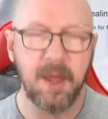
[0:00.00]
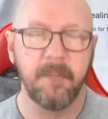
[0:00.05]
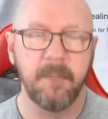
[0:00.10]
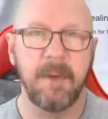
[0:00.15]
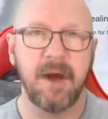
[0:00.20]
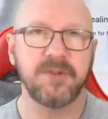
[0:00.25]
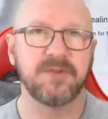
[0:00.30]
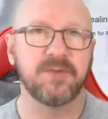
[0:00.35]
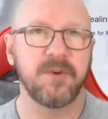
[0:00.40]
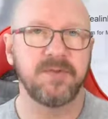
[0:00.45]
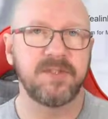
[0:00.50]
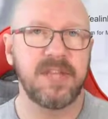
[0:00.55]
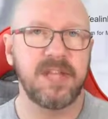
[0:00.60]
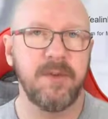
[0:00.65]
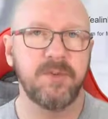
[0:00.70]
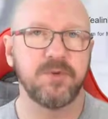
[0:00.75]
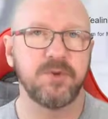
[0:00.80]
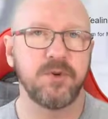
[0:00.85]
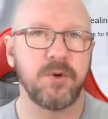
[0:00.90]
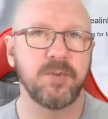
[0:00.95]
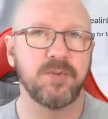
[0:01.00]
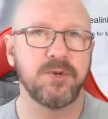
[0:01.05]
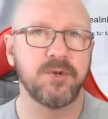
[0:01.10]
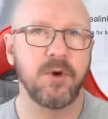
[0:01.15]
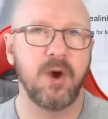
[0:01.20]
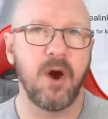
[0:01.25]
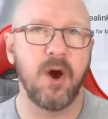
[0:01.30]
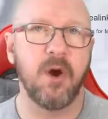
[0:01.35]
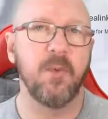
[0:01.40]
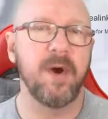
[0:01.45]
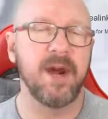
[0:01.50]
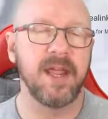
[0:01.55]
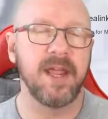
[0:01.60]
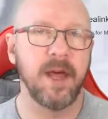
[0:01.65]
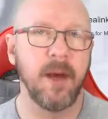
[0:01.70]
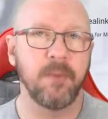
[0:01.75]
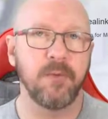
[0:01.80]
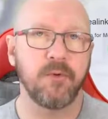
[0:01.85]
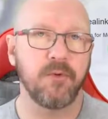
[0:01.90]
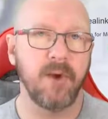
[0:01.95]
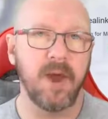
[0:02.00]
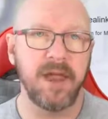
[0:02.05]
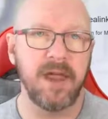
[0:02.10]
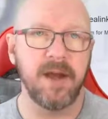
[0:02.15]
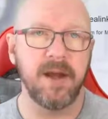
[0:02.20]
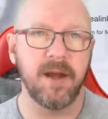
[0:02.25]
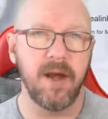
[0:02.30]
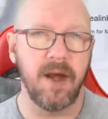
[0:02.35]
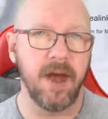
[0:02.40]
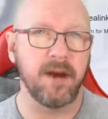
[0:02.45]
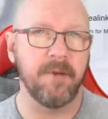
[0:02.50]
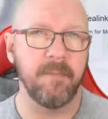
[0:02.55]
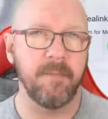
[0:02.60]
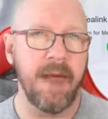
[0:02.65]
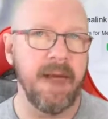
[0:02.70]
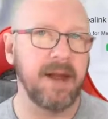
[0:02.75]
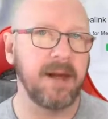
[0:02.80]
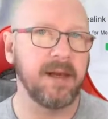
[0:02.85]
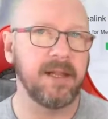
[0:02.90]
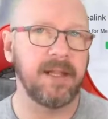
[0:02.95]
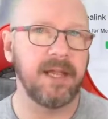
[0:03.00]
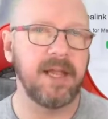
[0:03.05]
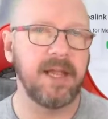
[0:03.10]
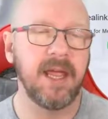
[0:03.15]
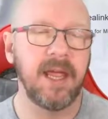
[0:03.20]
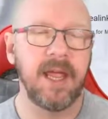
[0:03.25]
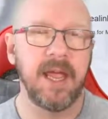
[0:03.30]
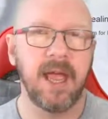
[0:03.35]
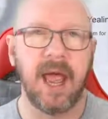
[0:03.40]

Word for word: Microsoft Teams rooms are already upgraded automatically